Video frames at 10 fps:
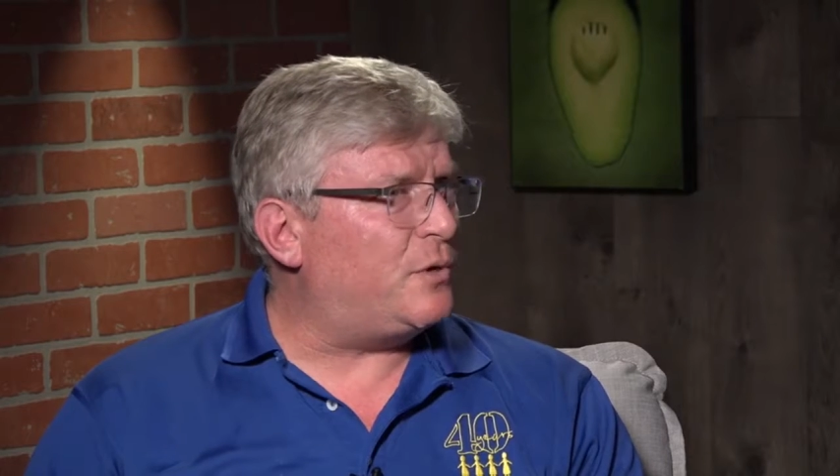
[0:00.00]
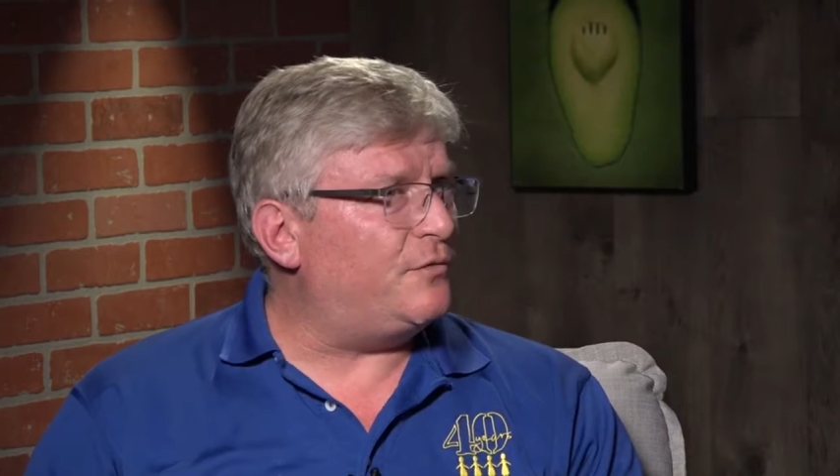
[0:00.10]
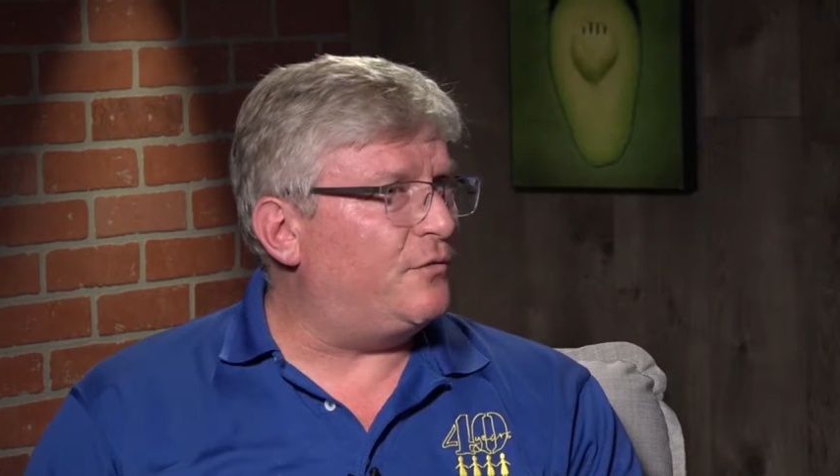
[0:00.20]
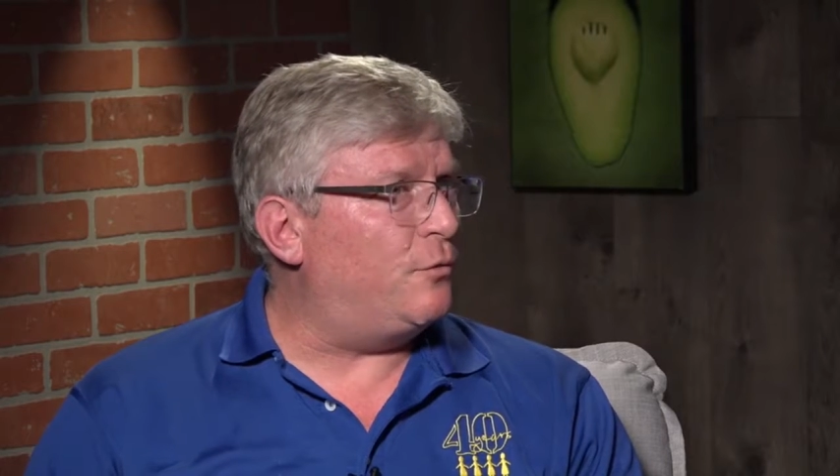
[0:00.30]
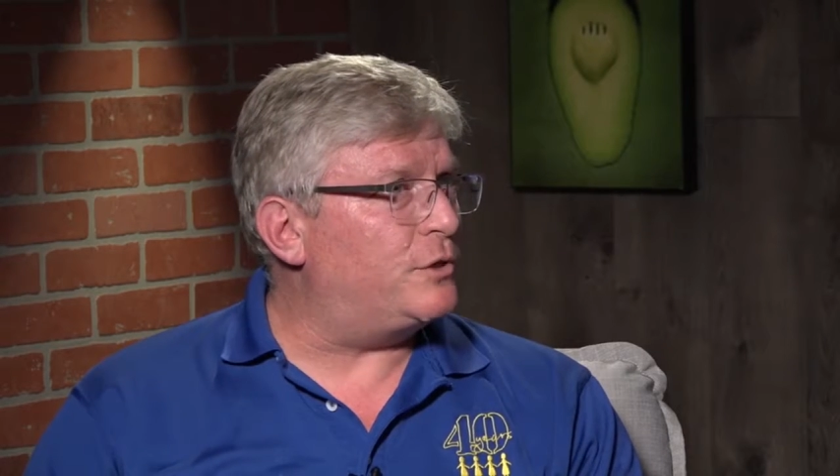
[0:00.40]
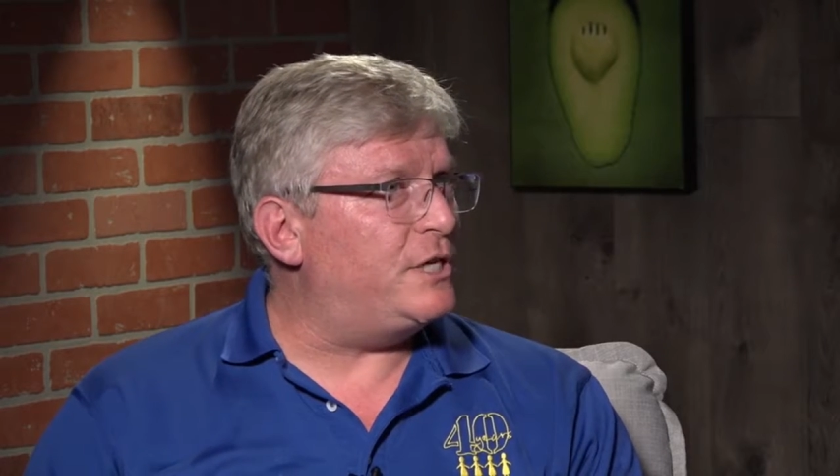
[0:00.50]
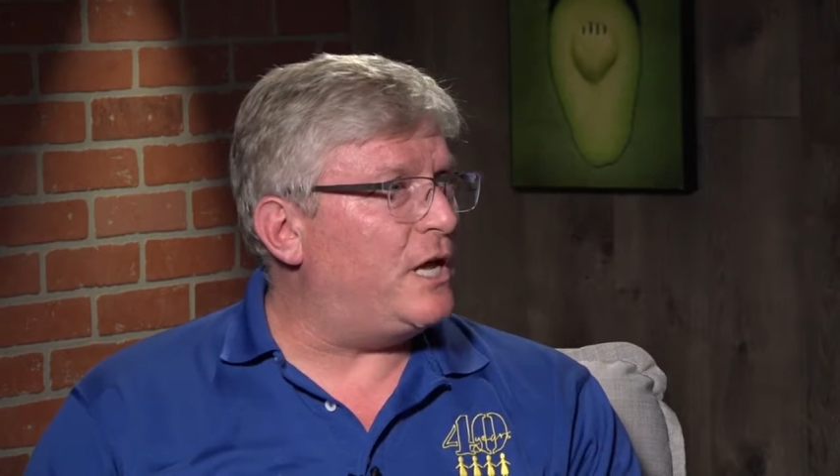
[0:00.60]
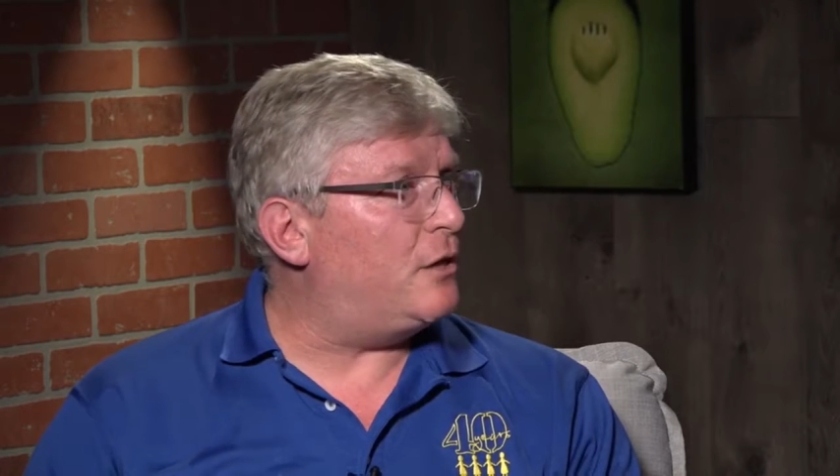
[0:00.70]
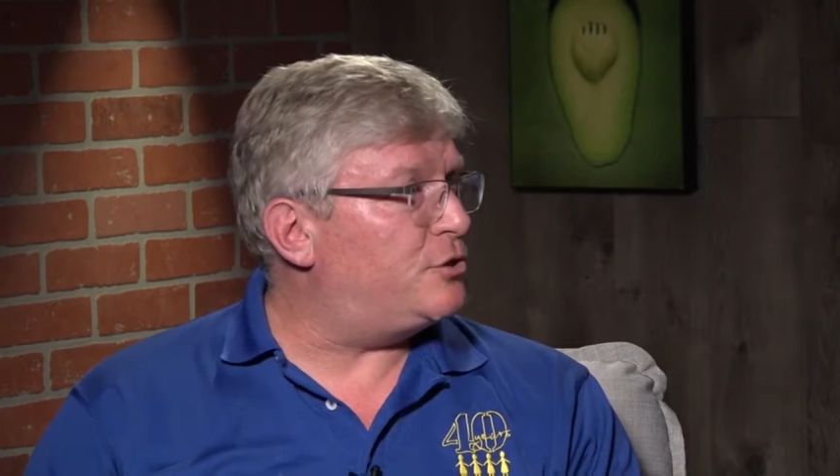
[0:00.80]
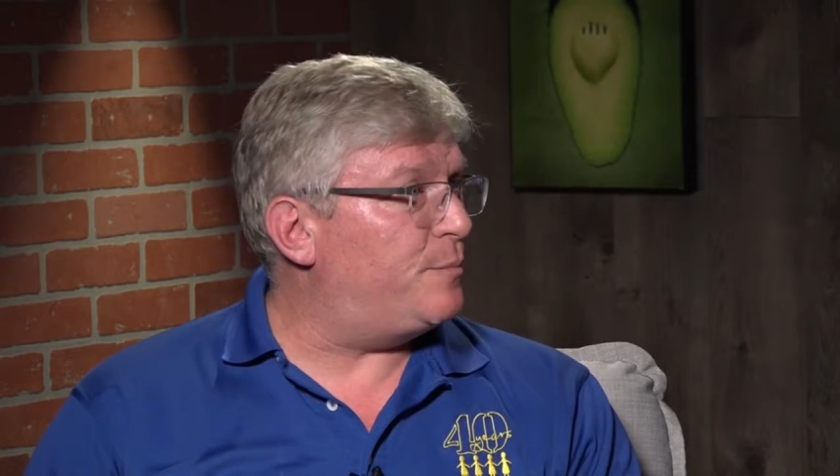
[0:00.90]

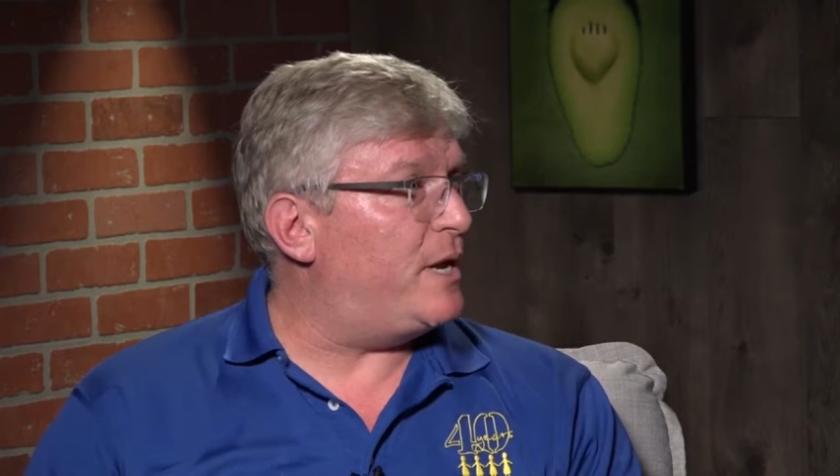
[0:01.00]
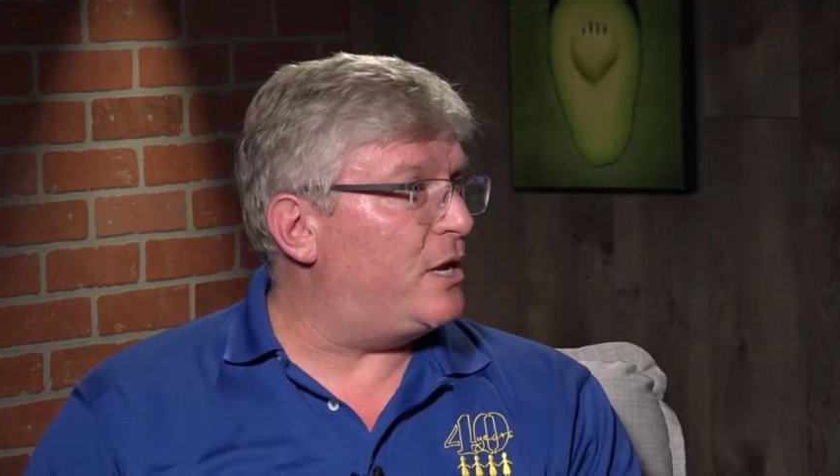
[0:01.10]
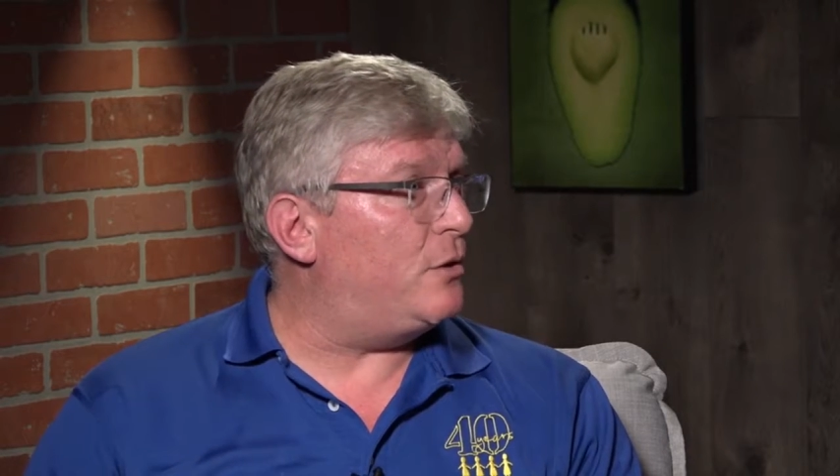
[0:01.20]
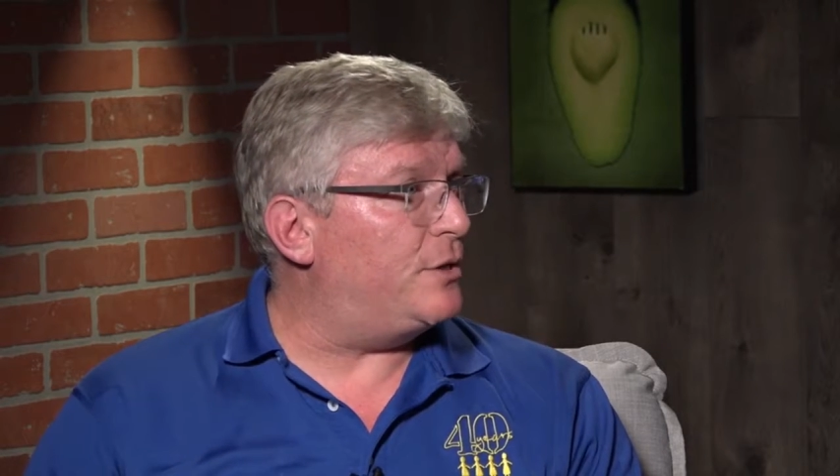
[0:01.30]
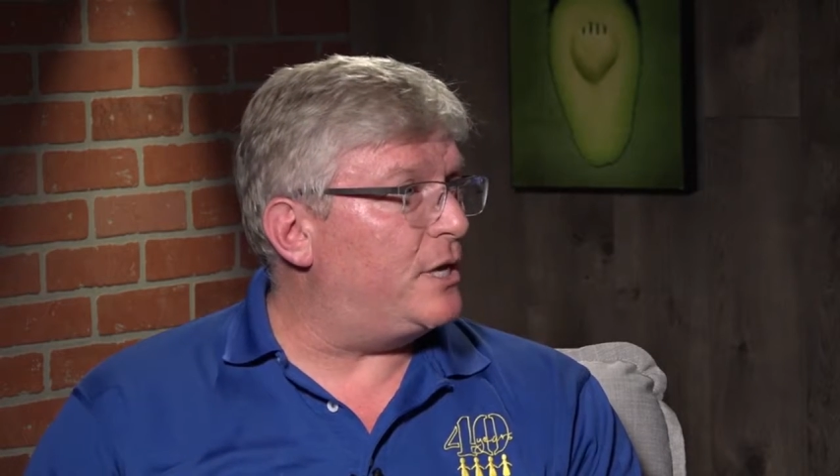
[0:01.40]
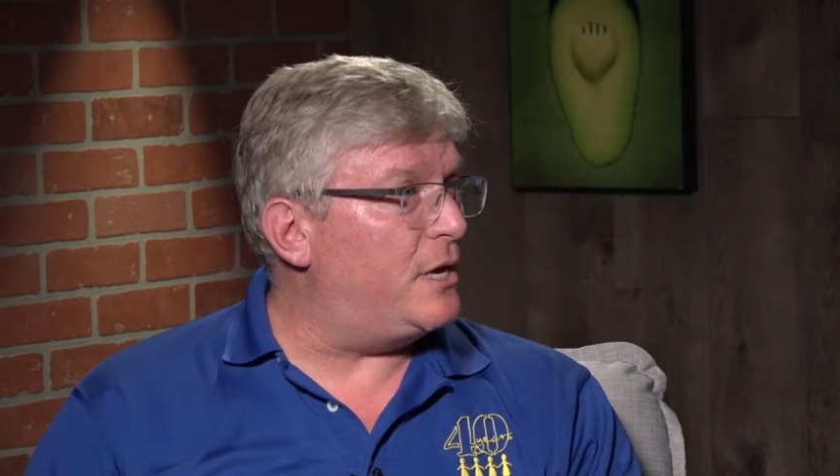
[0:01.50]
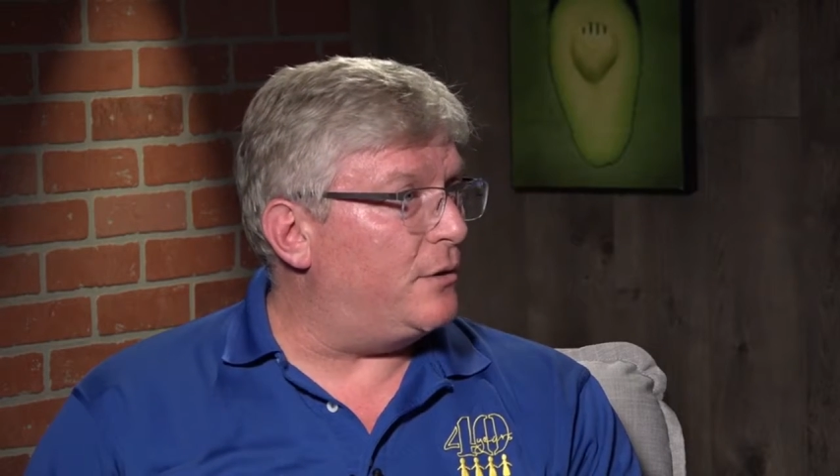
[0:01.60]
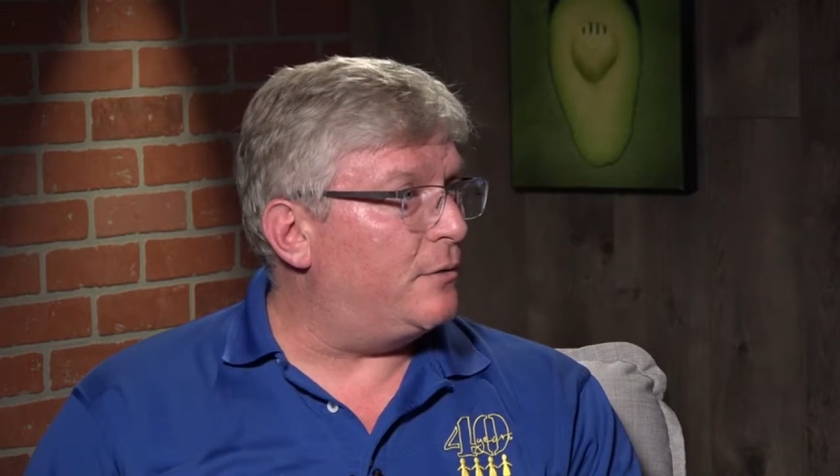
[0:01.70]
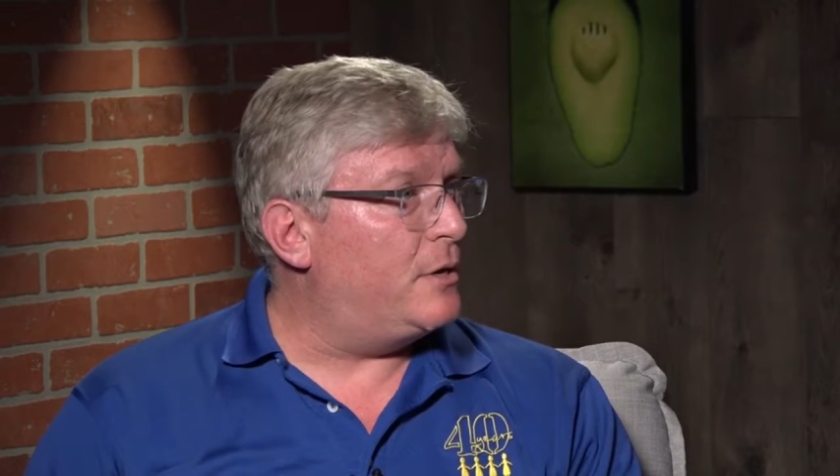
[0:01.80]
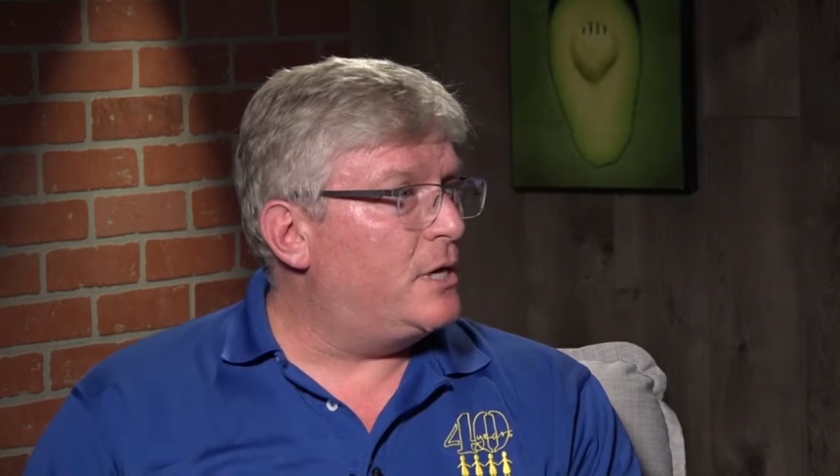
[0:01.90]
$14 depending on the
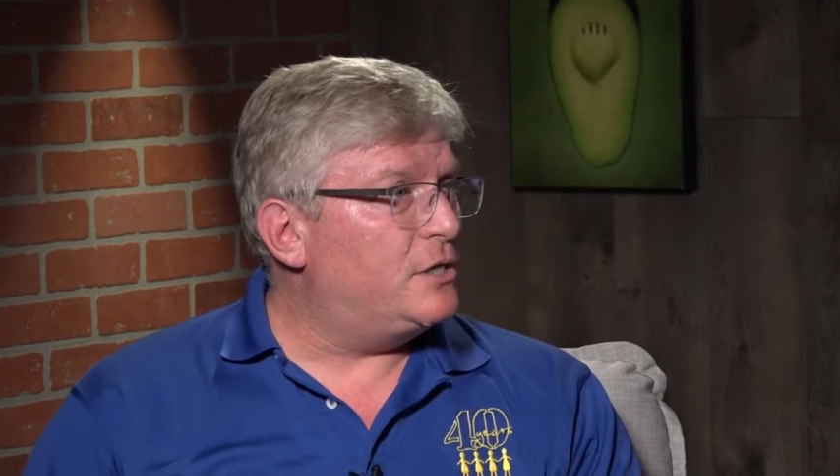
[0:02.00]
year.